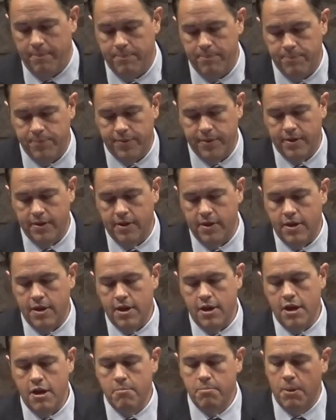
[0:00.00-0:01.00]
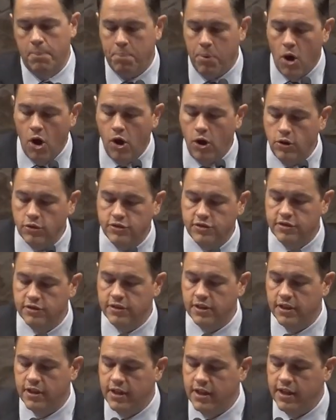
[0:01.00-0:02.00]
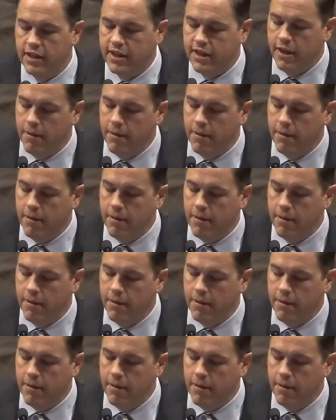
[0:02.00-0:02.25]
But Paul's commission